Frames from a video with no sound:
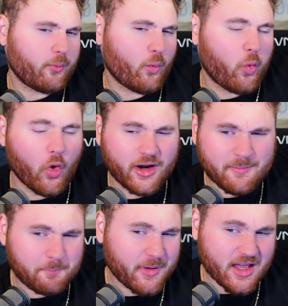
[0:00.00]

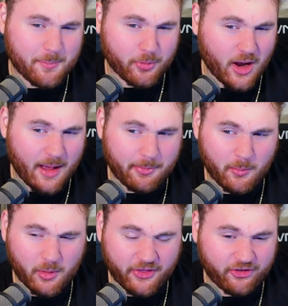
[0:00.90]
wouldn't be a
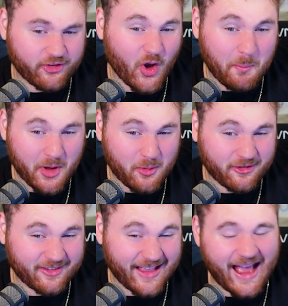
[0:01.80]
problem with snow boots?